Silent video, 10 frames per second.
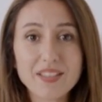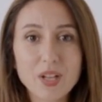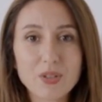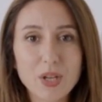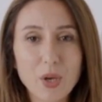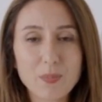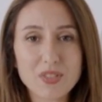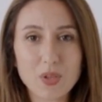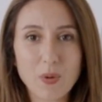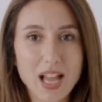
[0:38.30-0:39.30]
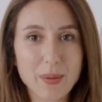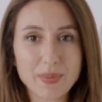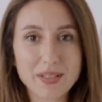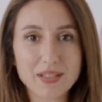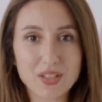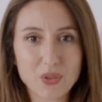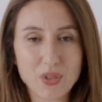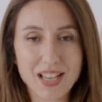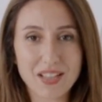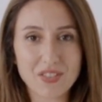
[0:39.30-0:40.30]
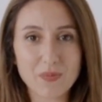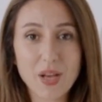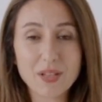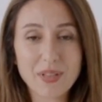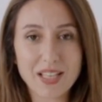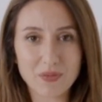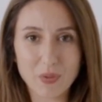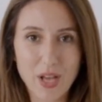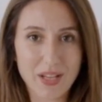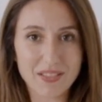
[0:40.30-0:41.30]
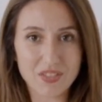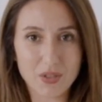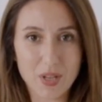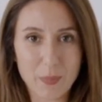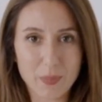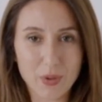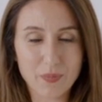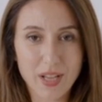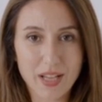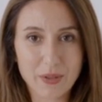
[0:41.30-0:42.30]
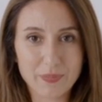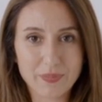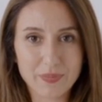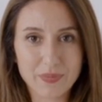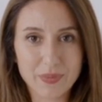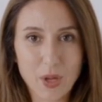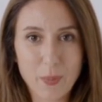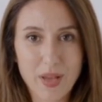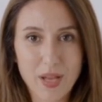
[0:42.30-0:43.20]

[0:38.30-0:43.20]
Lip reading: go to OpentoApp to create a smart link for our Instagram profile. Open a